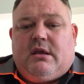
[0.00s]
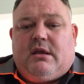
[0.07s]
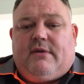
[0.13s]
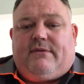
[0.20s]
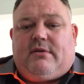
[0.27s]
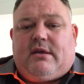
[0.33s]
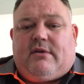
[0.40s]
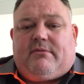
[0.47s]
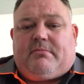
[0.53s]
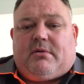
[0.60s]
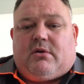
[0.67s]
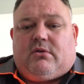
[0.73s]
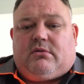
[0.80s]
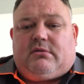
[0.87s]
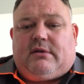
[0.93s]
If you have
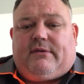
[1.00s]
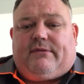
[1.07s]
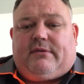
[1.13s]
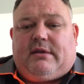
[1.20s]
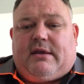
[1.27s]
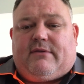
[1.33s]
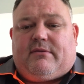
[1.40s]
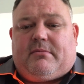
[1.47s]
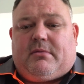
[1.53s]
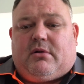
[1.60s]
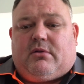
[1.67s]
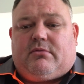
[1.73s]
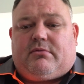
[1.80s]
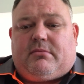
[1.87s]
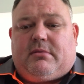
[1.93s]
mould, definitely have a
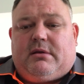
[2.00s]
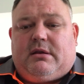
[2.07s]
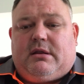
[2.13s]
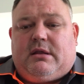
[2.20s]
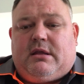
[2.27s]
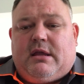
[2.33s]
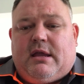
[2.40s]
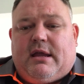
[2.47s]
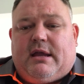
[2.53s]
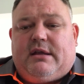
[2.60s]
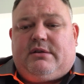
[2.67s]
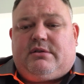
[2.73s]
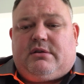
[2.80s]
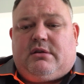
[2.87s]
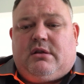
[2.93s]
mould
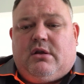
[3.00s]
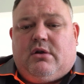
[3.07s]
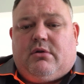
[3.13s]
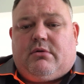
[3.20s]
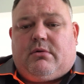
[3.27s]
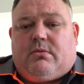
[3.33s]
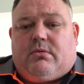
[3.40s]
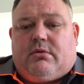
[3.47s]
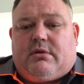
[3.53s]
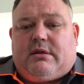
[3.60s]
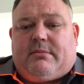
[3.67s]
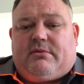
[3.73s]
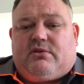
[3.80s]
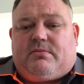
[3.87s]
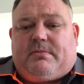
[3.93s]
remediation or a water
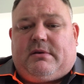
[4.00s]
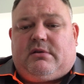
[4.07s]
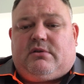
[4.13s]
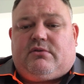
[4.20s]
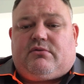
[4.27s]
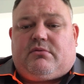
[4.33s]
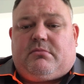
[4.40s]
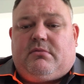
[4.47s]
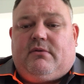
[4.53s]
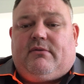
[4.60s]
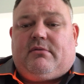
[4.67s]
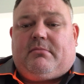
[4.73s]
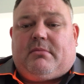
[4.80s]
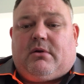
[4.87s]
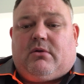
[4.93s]
damage specialist remove
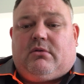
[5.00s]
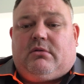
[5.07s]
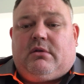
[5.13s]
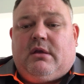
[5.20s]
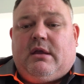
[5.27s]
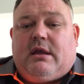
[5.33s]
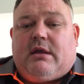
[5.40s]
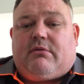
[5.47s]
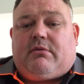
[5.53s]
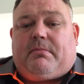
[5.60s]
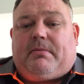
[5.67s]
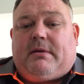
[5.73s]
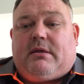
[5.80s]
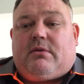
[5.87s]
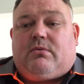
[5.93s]
the mould and
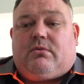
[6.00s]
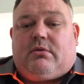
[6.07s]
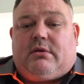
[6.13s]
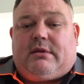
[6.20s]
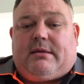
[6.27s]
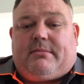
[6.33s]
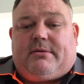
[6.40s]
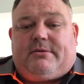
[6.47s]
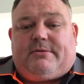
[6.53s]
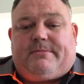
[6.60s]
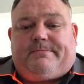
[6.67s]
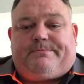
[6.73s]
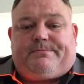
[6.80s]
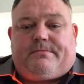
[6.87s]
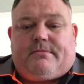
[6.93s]
repair the water damage.
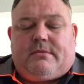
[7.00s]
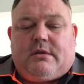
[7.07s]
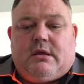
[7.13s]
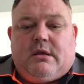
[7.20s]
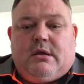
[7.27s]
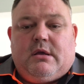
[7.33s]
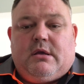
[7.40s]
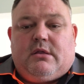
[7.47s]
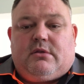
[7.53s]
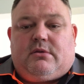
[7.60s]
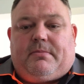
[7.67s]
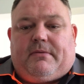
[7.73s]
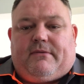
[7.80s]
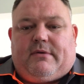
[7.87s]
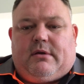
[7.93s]

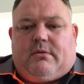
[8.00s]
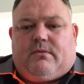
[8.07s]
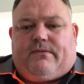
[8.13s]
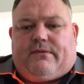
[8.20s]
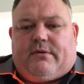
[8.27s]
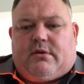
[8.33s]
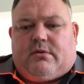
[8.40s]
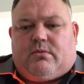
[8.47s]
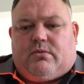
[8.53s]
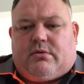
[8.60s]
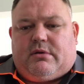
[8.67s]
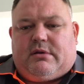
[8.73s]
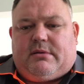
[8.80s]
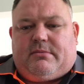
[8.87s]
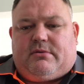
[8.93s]
To prevent further
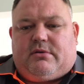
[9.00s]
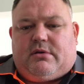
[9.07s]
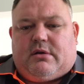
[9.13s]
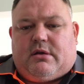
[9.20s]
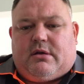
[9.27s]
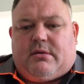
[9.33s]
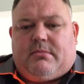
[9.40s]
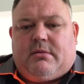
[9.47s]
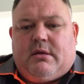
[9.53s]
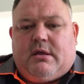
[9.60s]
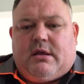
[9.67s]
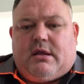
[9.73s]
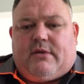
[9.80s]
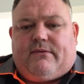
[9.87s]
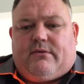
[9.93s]
water damage to your home
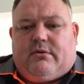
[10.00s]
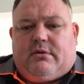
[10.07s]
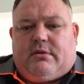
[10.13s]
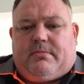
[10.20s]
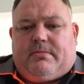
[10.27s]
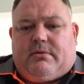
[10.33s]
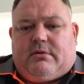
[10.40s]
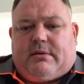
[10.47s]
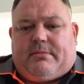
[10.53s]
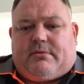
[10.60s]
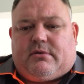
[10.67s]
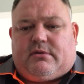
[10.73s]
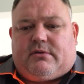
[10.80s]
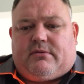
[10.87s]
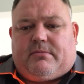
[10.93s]
and avoid the build-up
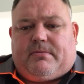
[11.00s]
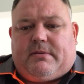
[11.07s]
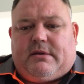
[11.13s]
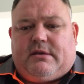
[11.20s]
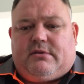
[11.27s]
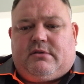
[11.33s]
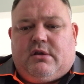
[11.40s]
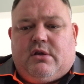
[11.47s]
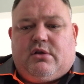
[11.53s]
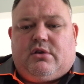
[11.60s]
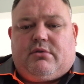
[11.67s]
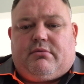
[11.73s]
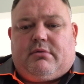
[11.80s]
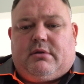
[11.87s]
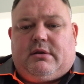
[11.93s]
cost of repairs,
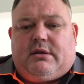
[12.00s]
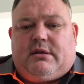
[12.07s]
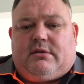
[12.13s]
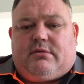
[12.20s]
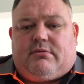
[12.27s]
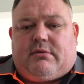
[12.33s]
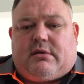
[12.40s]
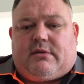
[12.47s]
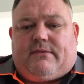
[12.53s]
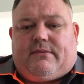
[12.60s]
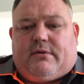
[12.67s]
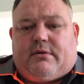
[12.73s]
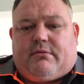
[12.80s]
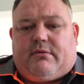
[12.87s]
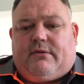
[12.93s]
you really need to
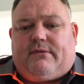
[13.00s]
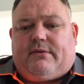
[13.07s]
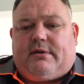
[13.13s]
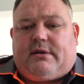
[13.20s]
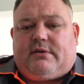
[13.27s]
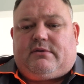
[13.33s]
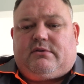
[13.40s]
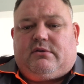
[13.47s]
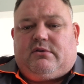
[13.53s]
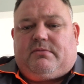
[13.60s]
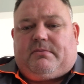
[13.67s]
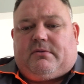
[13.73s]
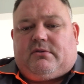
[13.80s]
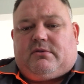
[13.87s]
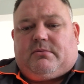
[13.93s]
rectify a roof leak as soon as
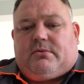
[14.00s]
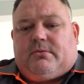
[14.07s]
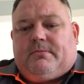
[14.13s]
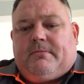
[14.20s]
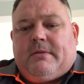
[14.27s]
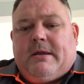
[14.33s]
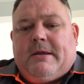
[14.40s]
possible.